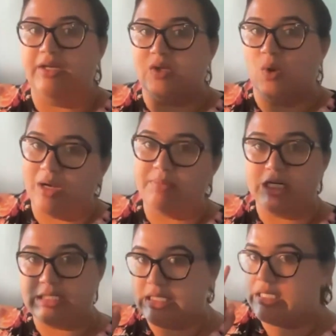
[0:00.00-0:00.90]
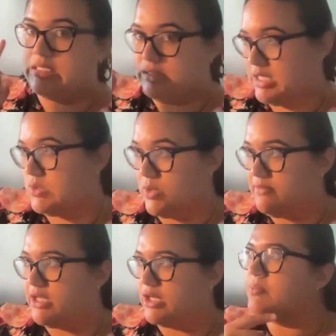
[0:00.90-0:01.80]
So one person is one
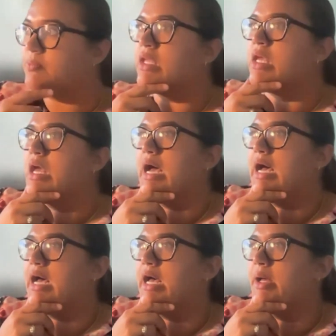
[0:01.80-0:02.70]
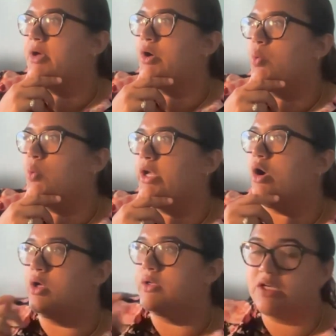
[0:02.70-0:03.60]
view. We
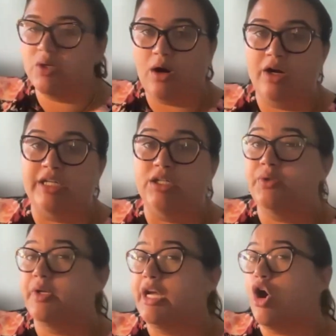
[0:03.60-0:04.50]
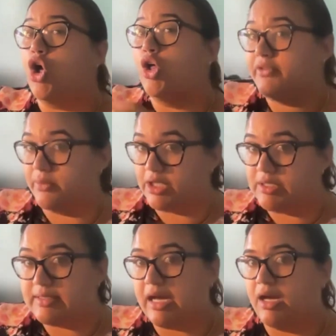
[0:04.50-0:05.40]
also are including all
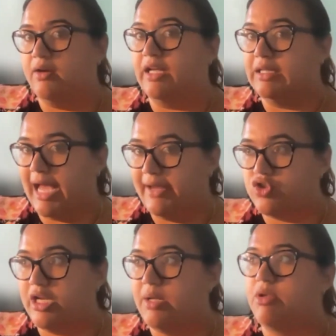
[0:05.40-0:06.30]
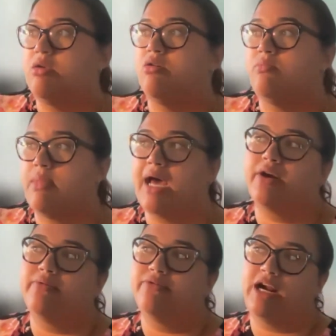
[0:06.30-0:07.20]
viewers of a live stream, no
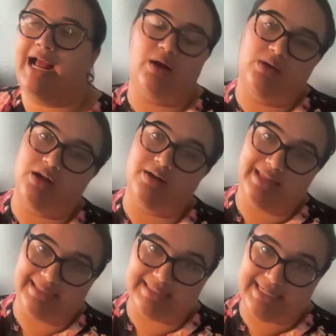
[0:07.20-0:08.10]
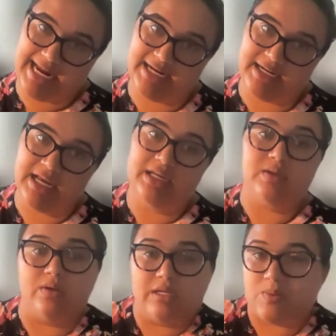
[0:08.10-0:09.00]
matter for how long they stayed. So
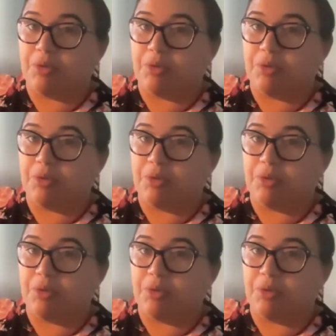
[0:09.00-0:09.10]
this will